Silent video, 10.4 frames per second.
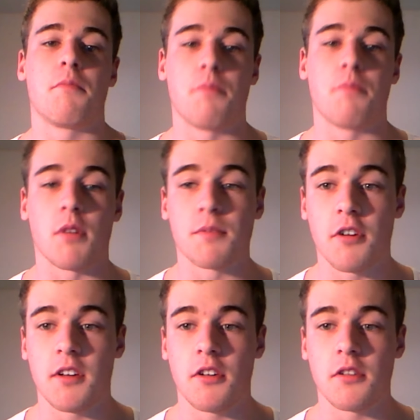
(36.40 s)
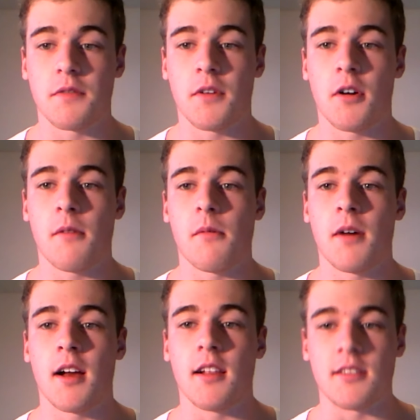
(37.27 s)
What's protein used for?
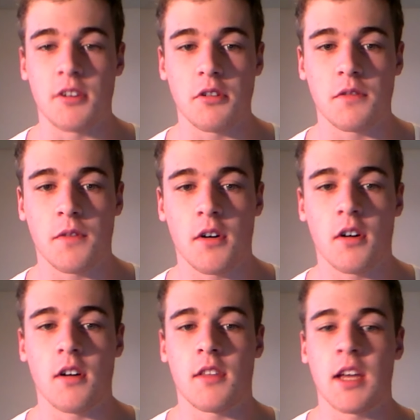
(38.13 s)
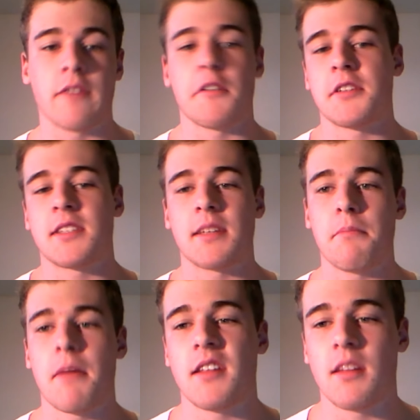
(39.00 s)
Well, it's used for, think of it as
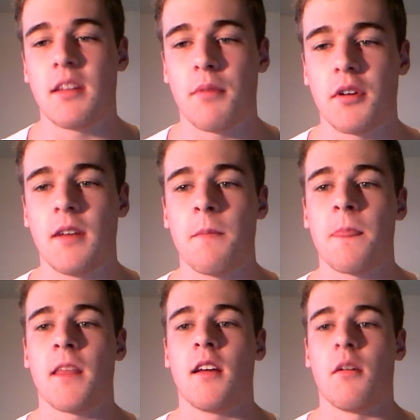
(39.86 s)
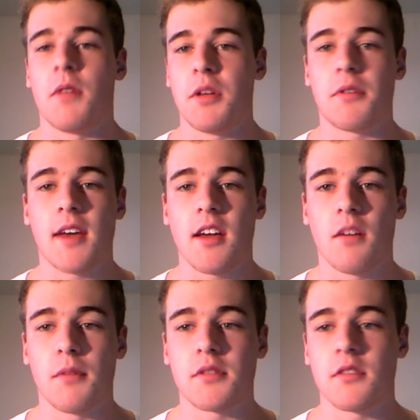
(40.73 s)
cement in the body. When you tear
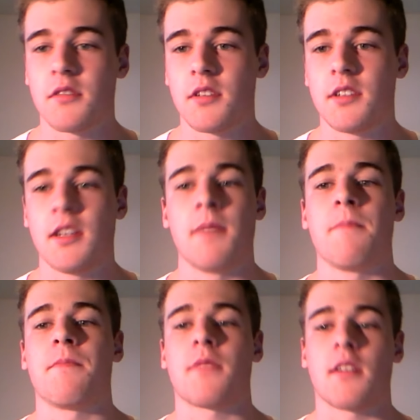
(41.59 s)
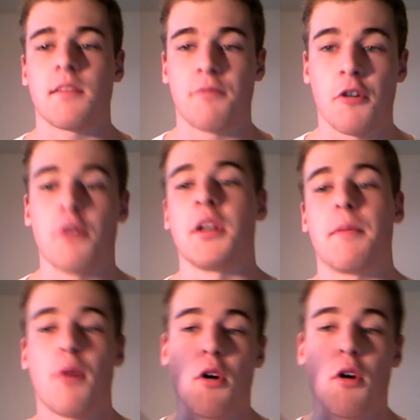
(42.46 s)
your muscles in the gym, protein will
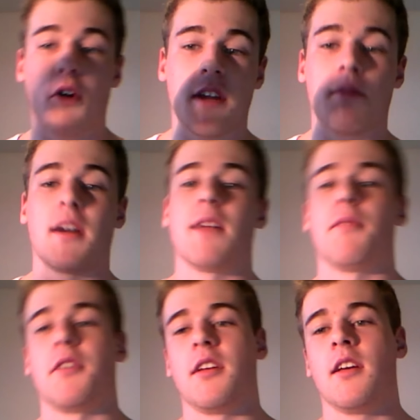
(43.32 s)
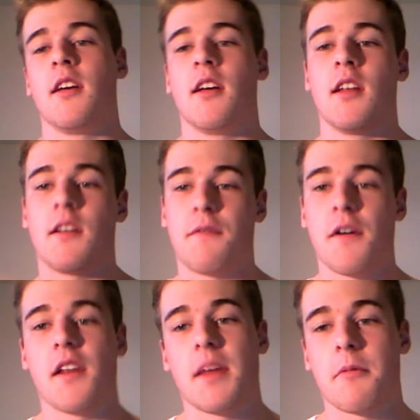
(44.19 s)
be poured in by your body to
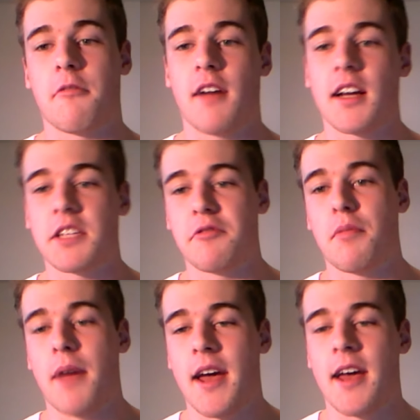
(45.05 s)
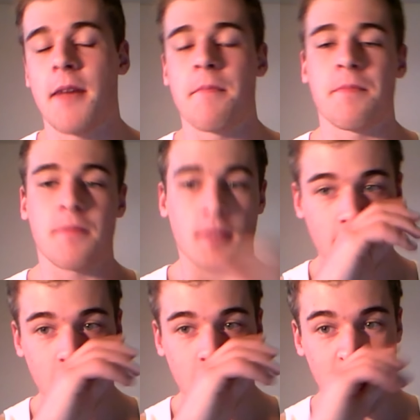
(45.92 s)
fill them cracks and repair.
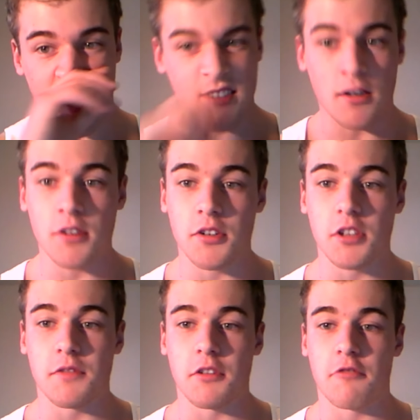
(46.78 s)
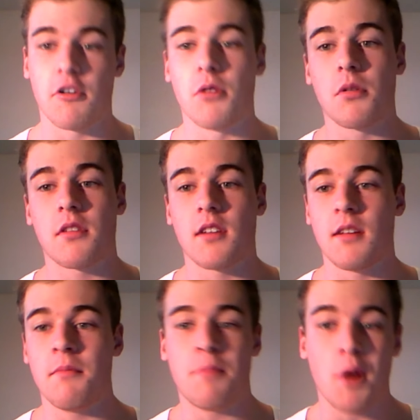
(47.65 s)
It's also used for growth
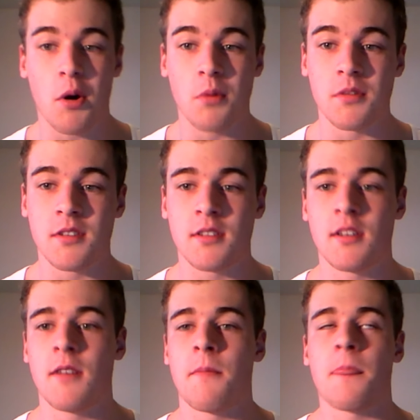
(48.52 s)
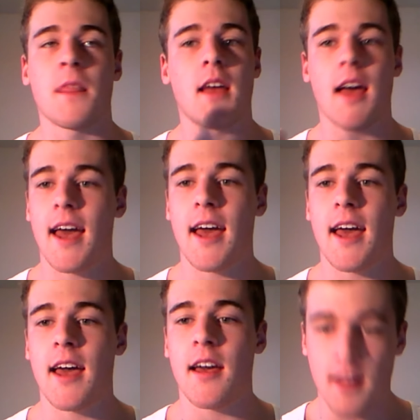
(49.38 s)
in bones, hair,